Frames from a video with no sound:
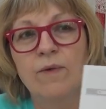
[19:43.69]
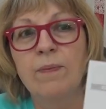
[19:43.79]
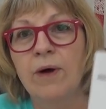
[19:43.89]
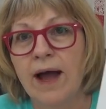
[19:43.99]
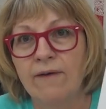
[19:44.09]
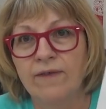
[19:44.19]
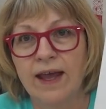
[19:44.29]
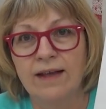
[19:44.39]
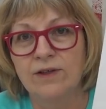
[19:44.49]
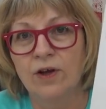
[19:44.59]
ripple
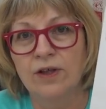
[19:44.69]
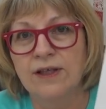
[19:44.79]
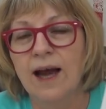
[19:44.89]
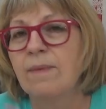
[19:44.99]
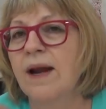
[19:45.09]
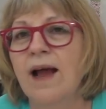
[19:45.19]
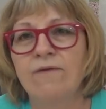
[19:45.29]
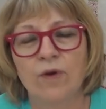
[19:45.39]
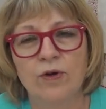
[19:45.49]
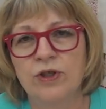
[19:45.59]
Afghans all the time, and
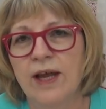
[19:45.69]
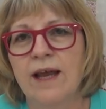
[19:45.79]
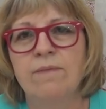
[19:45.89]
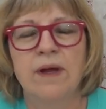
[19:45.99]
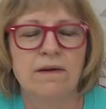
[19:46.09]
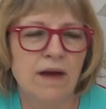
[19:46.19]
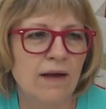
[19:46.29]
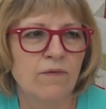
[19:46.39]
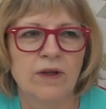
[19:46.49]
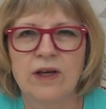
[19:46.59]
I've crocheted, but
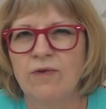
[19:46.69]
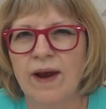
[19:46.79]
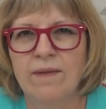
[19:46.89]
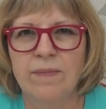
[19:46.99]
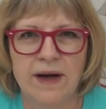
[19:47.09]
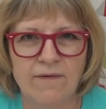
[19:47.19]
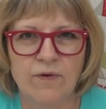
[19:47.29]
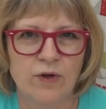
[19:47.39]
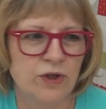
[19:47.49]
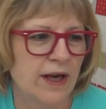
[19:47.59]
not really great, but I've
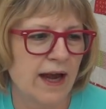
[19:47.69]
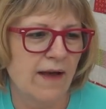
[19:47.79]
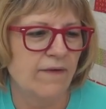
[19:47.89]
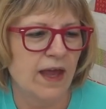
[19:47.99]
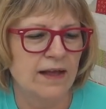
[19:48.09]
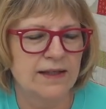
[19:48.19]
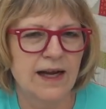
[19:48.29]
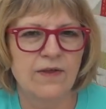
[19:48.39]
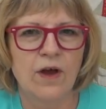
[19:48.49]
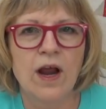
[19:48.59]
crocheted Afghans, and
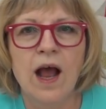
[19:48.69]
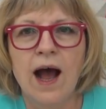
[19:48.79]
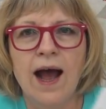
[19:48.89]
I thought,